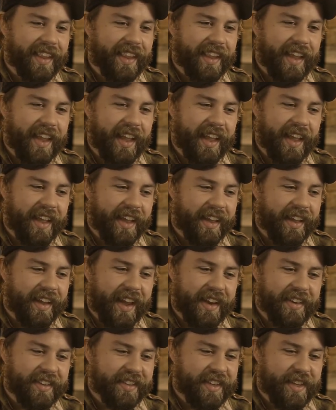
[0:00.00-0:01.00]

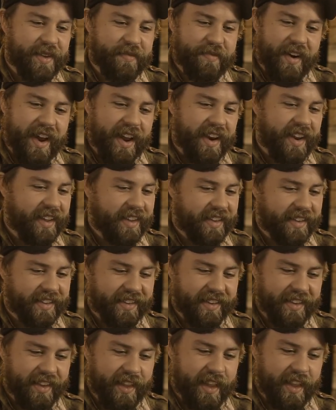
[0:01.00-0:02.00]
I just keep writing,
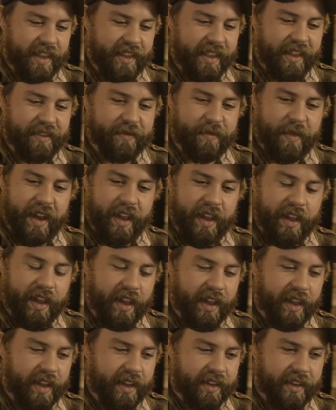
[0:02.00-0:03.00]
and that's
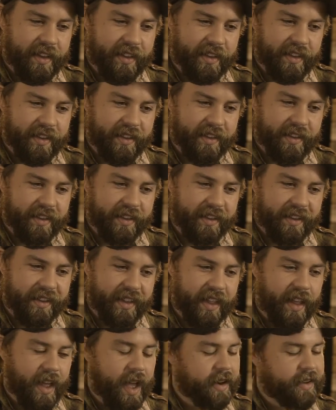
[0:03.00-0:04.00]
my,
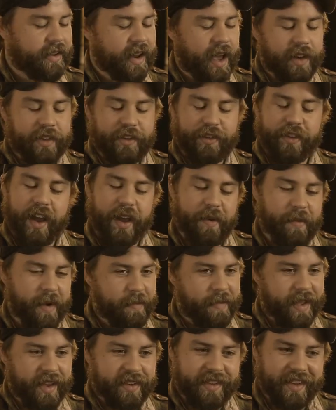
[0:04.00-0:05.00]
I try my
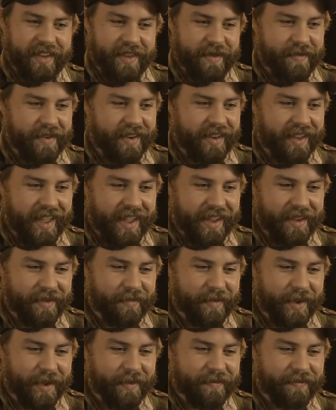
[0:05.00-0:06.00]
best to communicate,
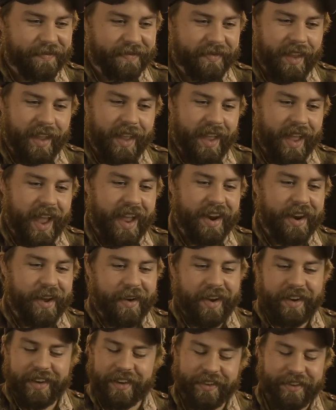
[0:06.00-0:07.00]
but I know
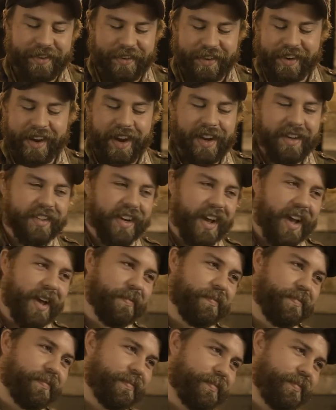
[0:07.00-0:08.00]
I don't do a great
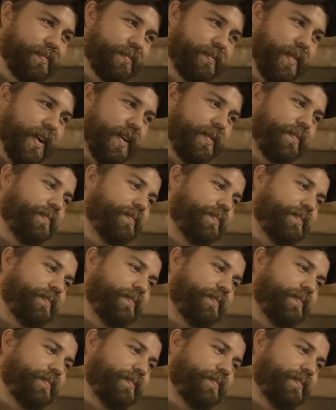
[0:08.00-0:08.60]
job. But.